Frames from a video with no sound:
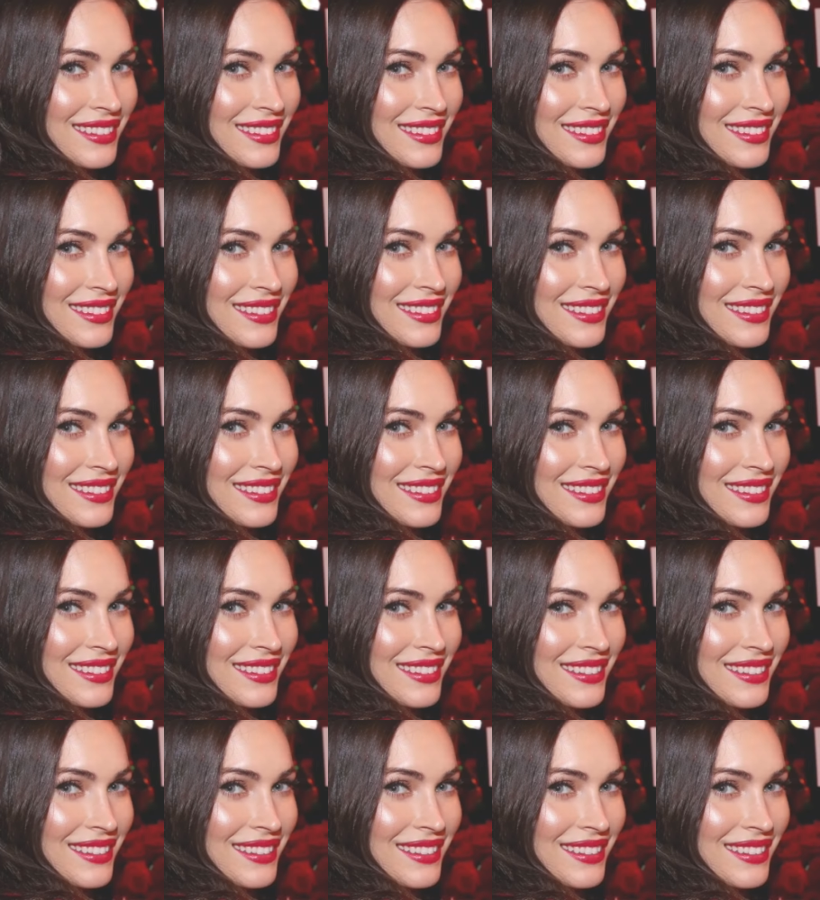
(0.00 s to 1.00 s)

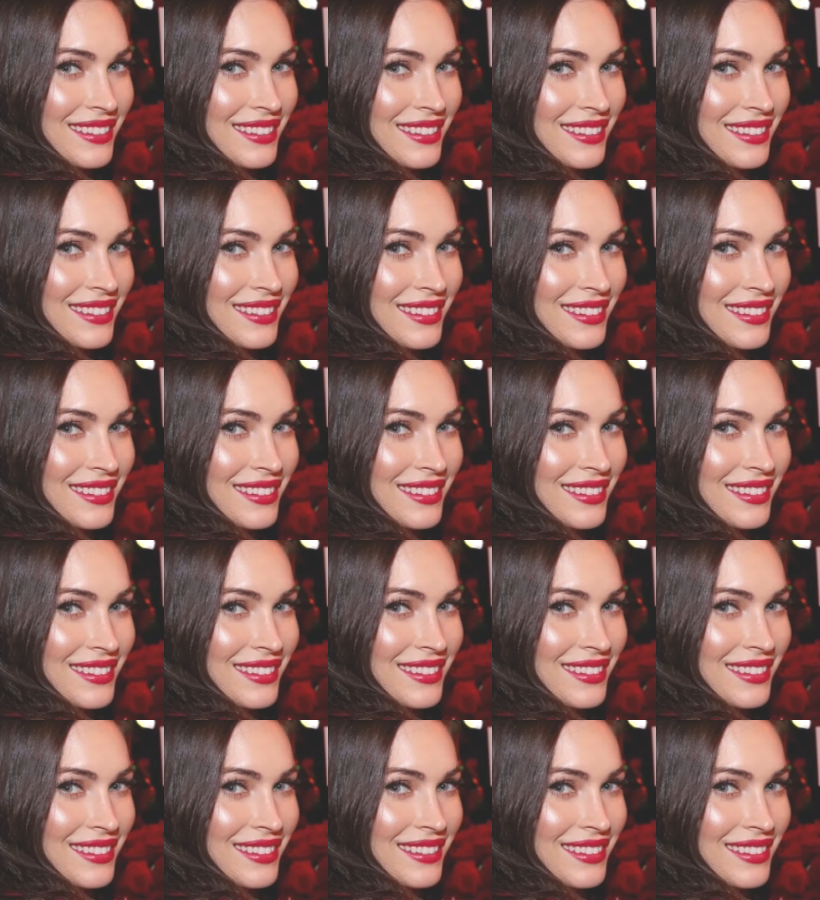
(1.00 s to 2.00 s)

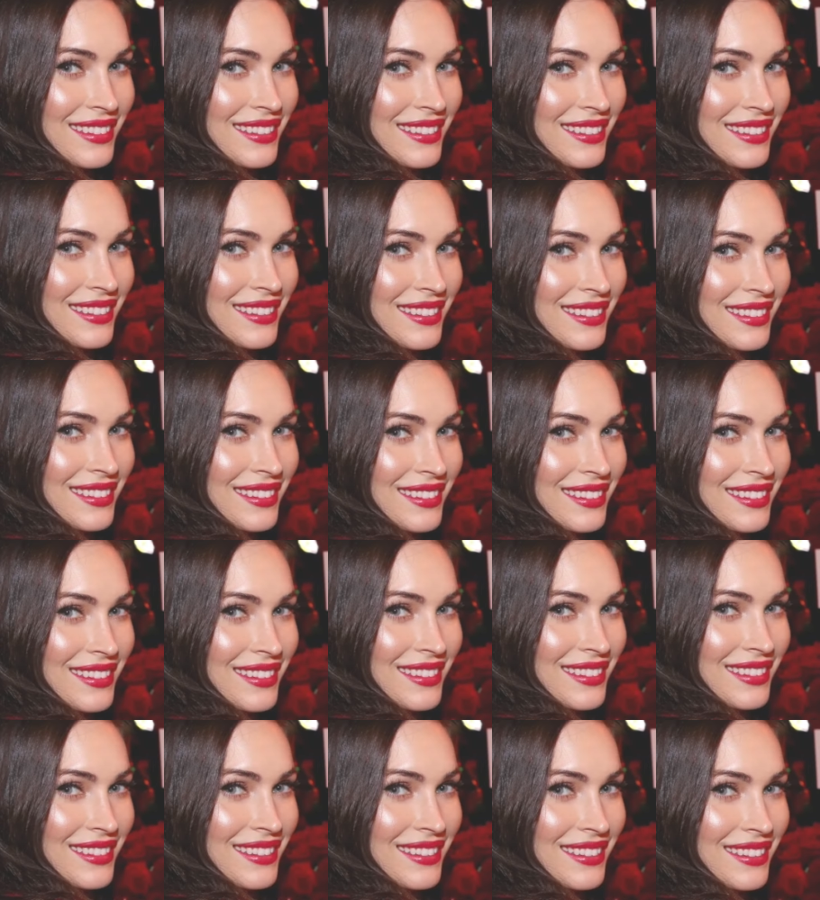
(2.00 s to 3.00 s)

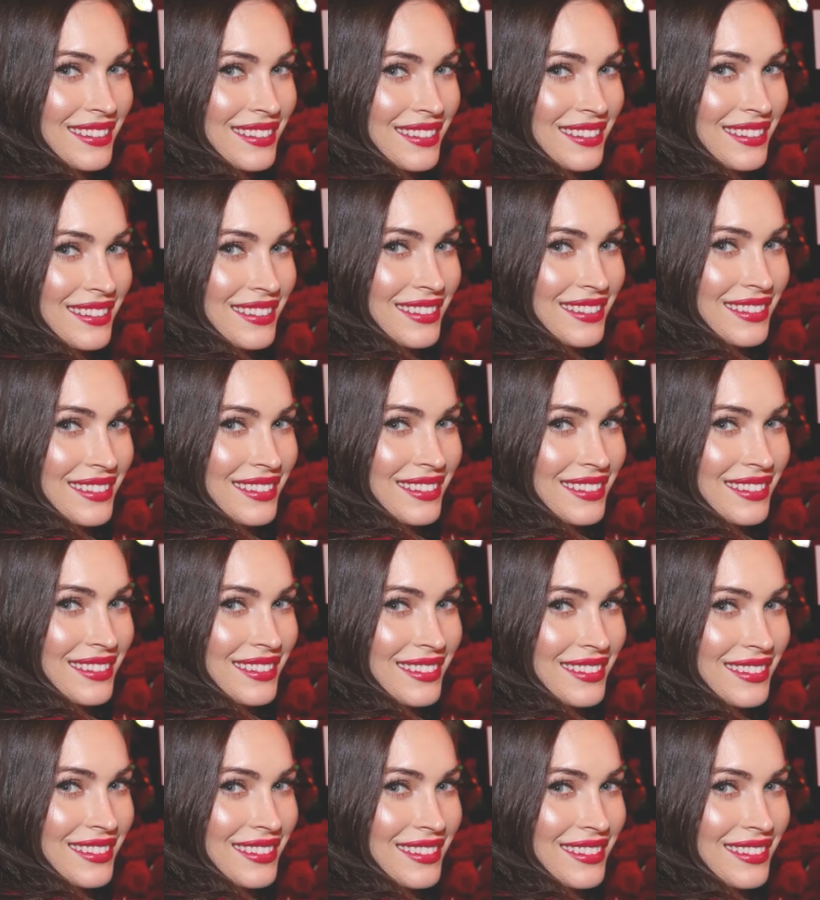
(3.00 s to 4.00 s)

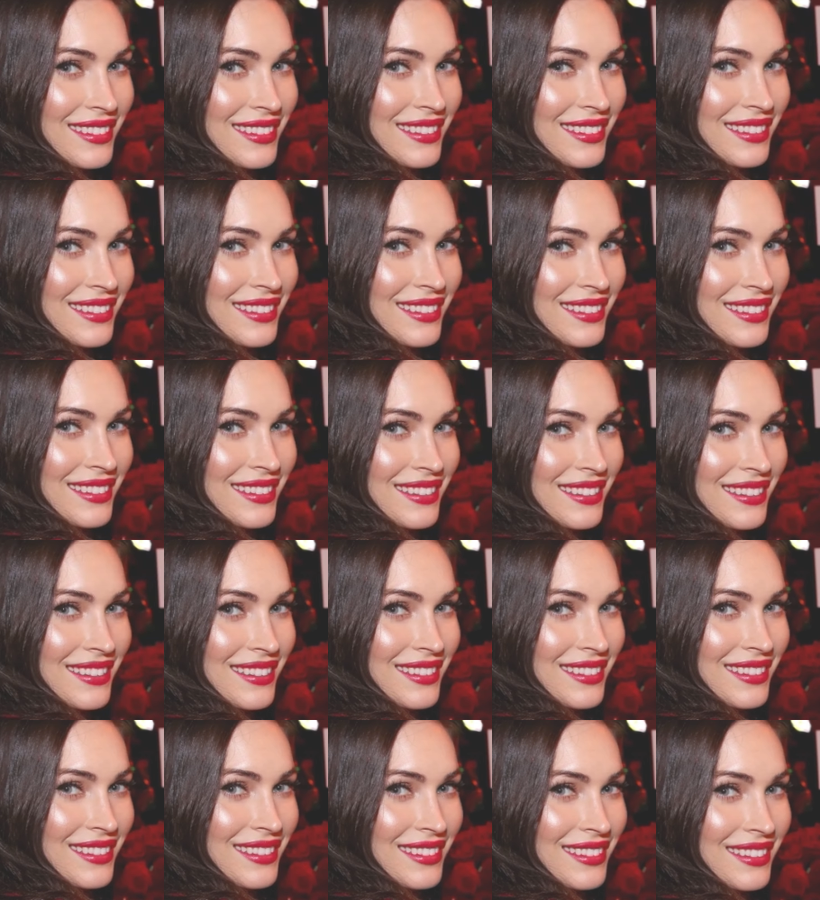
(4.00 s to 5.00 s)

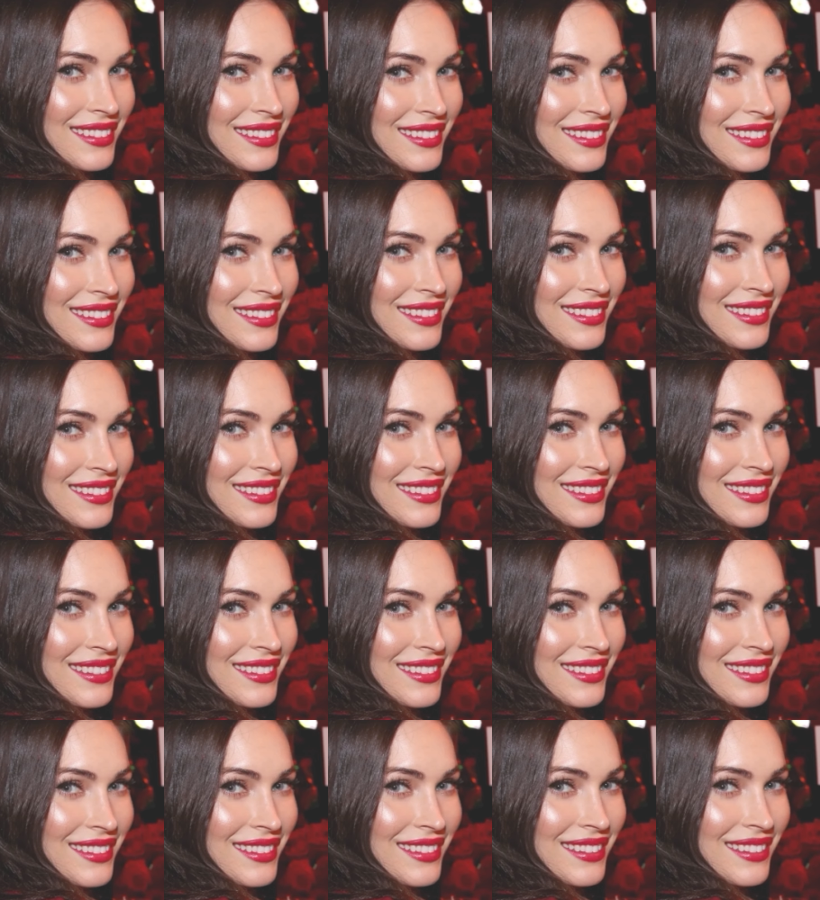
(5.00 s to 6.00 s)

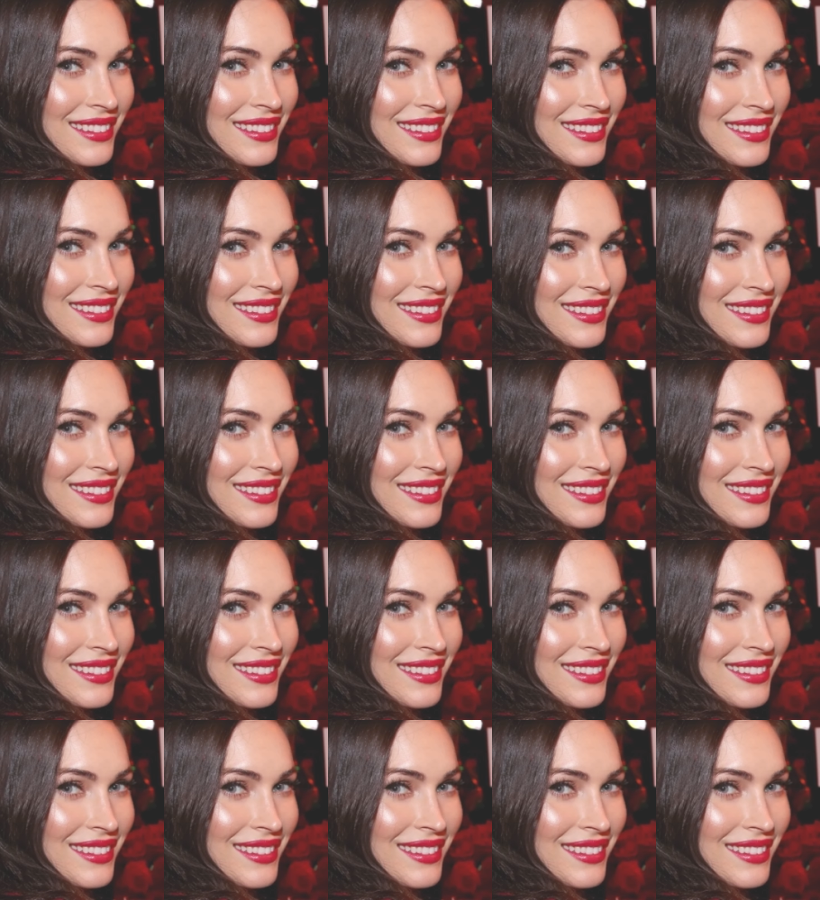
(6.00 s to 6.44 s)
(silent)